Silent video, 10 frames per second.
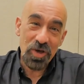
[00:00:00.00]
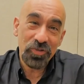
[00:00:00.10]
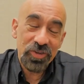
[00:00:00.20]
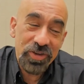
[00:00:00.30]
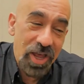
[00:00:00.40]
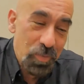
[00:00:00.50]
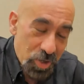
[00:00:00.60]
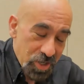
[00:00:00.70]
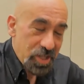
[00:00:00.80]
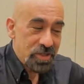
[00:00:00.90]
Most of the time
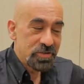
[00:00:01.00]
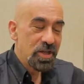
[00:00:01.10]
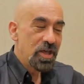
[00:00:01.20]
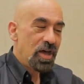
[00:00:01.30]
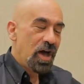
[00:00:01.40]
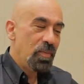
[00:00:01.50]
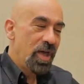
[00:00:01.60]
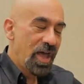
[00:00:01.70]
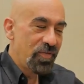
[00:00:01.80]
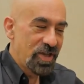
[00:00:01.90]
what it is.
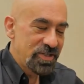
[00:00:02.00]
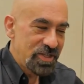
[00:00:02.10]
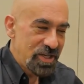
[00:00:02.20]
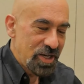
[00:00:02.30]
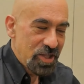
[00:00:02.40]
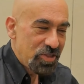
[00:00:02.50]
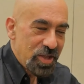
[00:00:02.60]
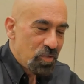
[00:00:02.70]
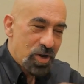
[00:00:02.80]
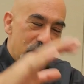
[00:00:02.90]
Have I seen
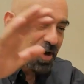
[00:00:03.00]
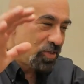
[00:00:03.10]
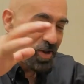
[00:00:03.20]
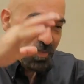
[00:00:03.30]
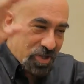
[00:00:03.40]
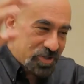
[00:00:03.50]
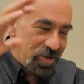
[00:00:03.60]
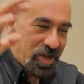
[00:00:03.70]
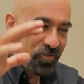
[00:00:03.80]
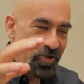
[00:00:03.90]
anything where they buzz
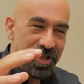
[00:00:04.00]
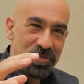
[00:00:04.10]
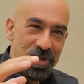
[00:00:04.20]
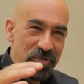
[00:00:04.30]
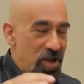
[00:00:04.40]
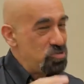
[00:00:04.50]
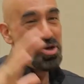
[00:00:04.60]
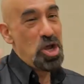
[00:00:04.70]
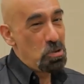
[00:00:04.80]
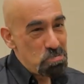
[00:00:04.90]
around, follow me around?
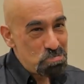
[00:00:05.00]
No.